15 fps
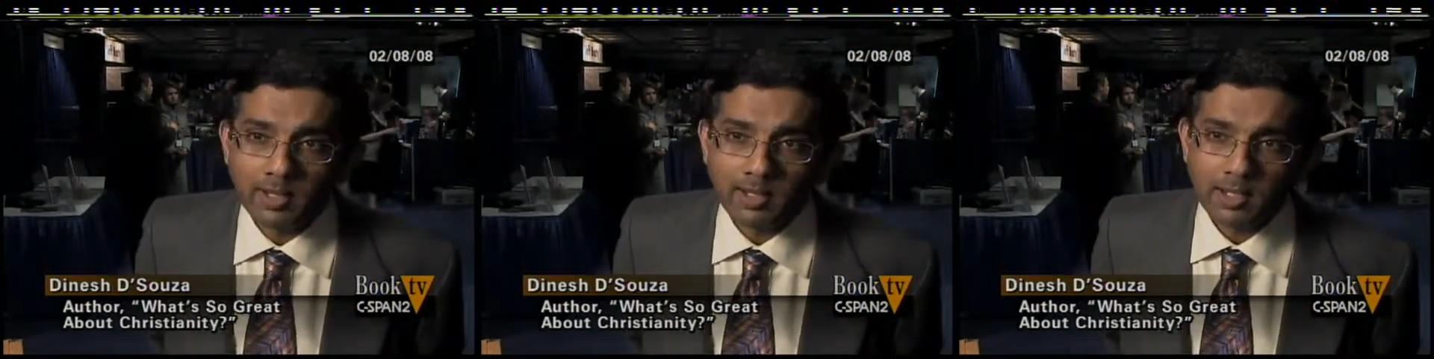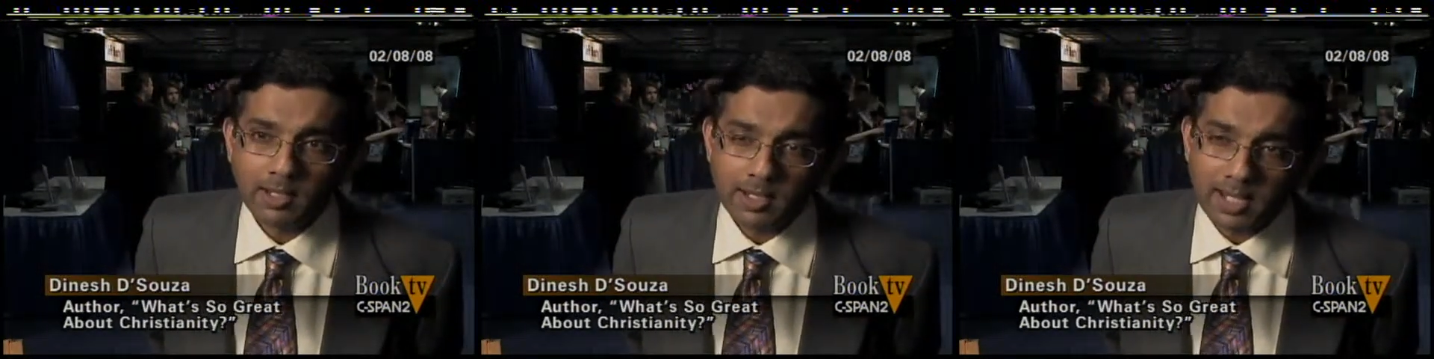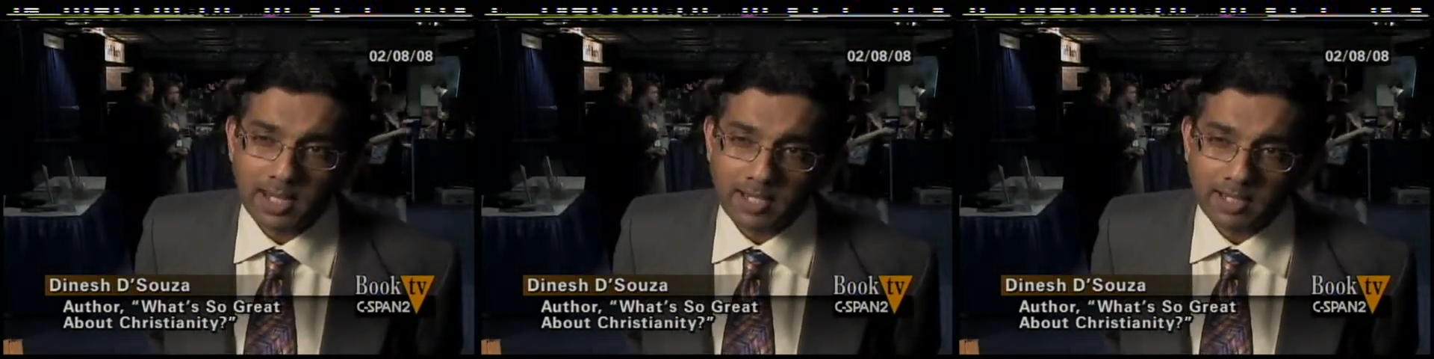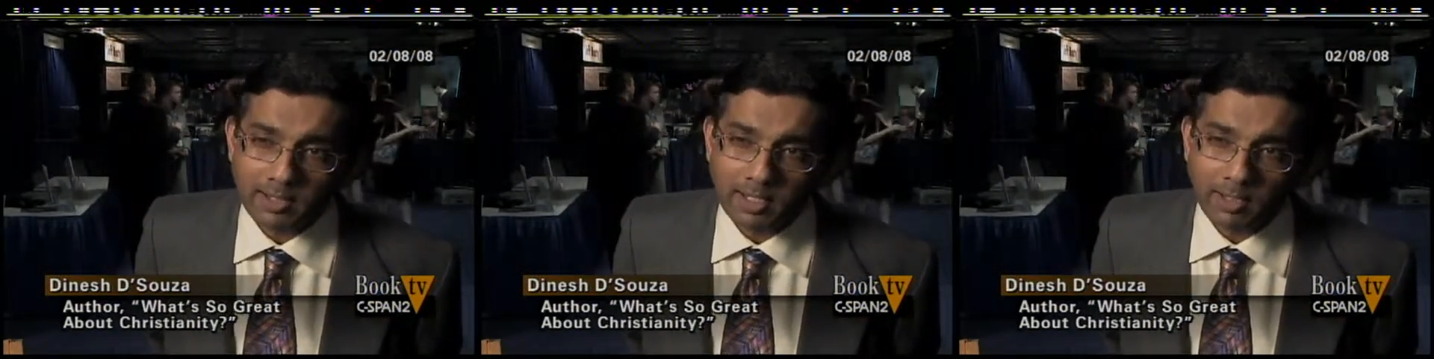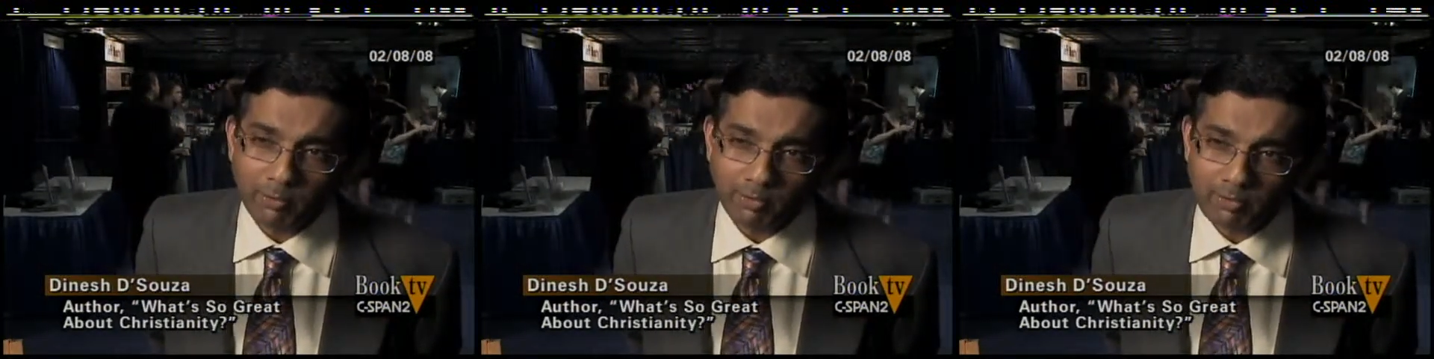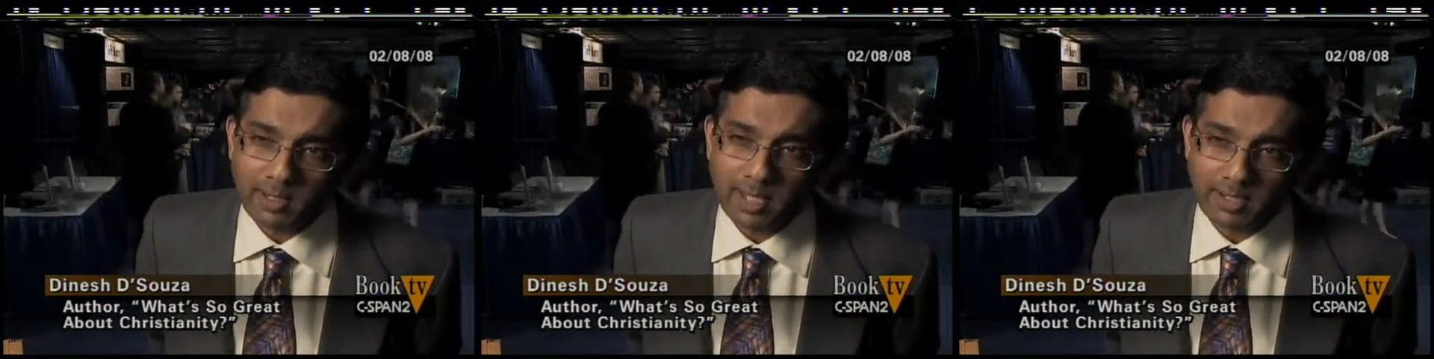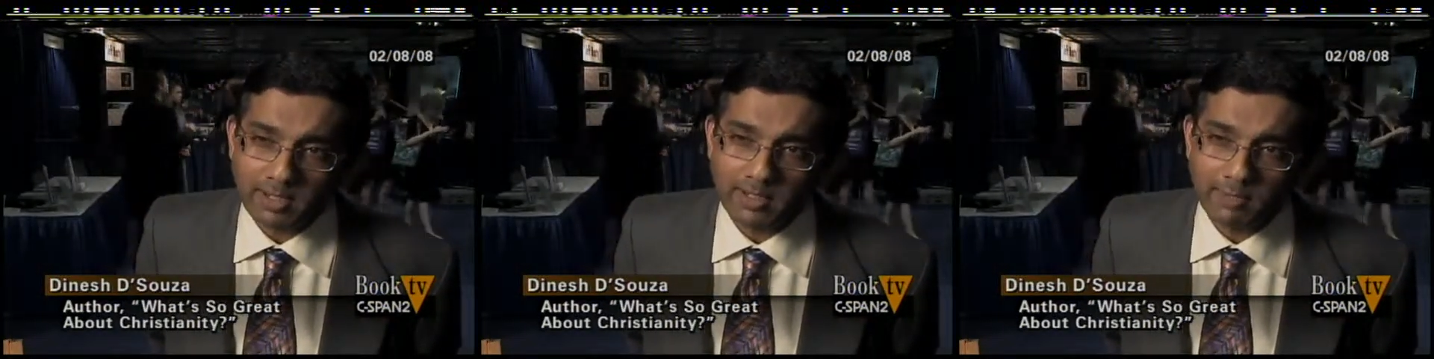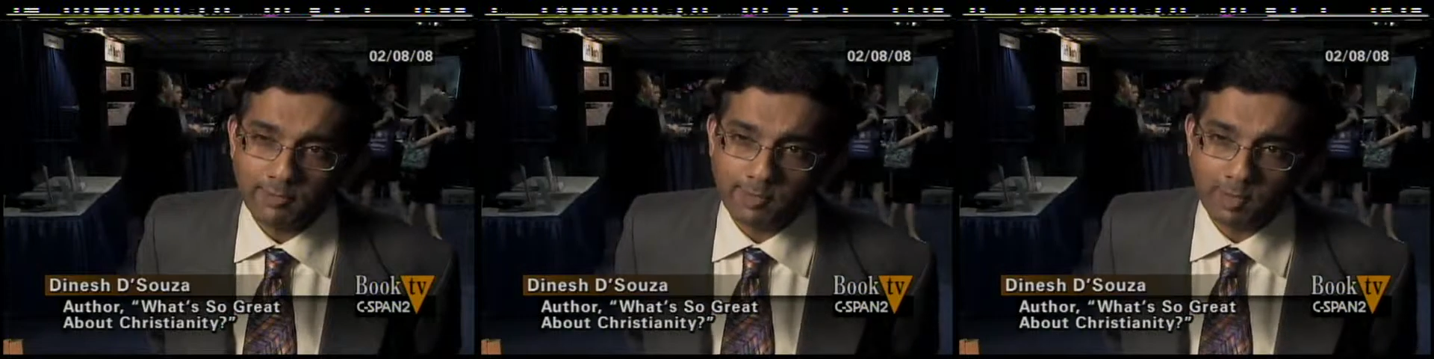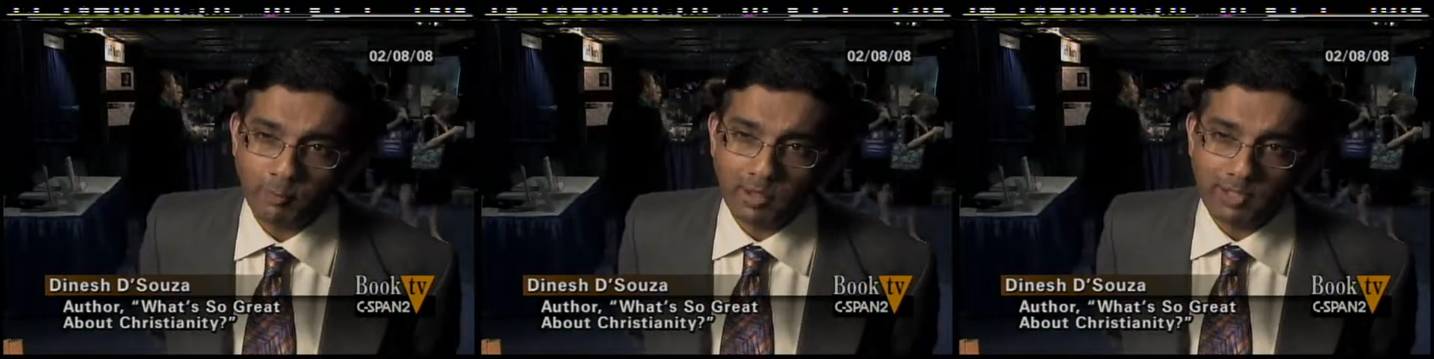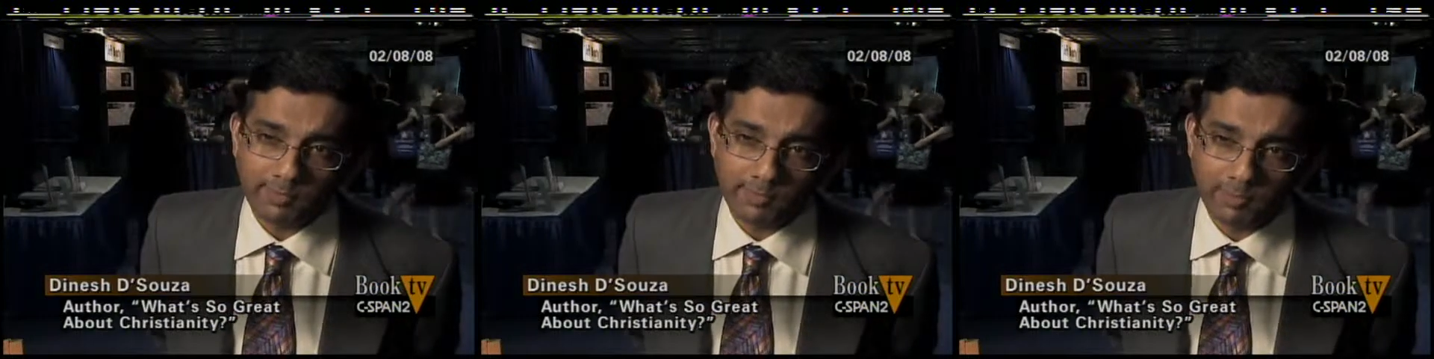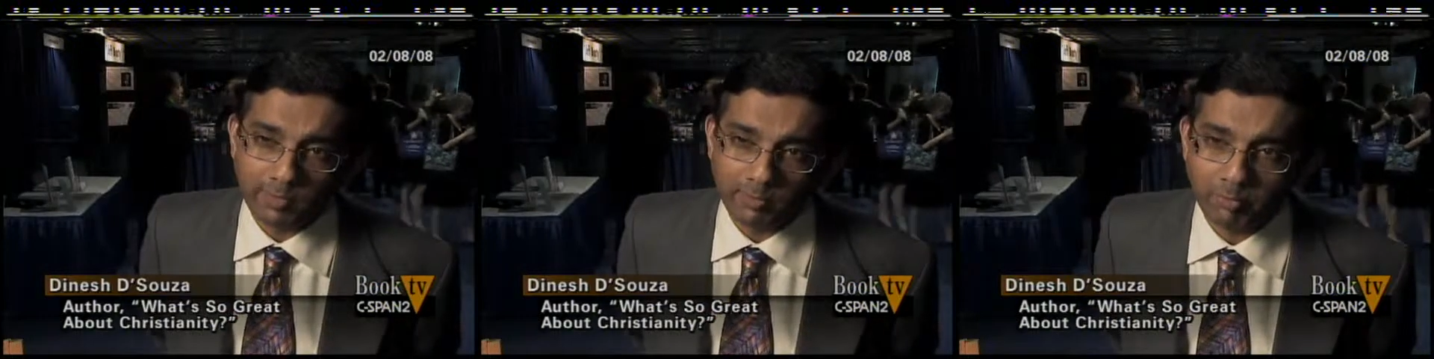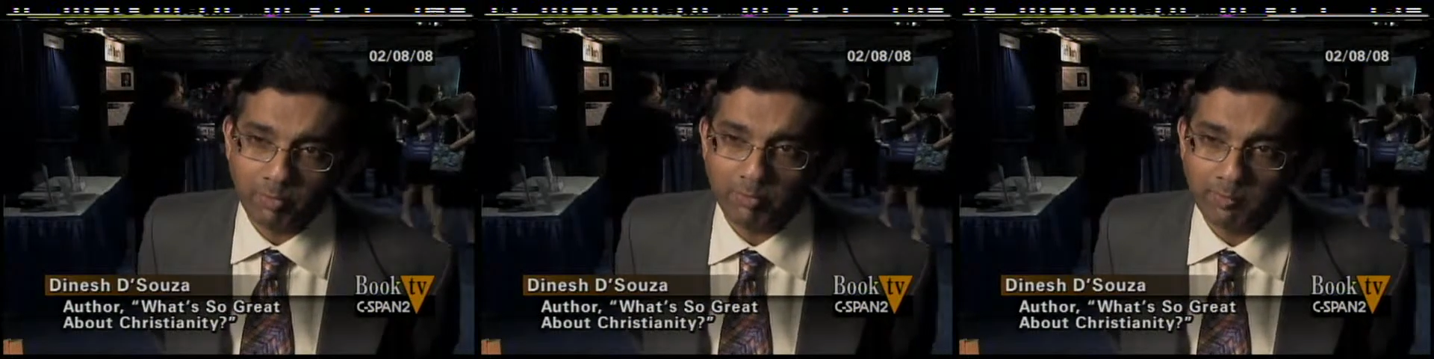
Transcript: And I think Christianity in some ways is different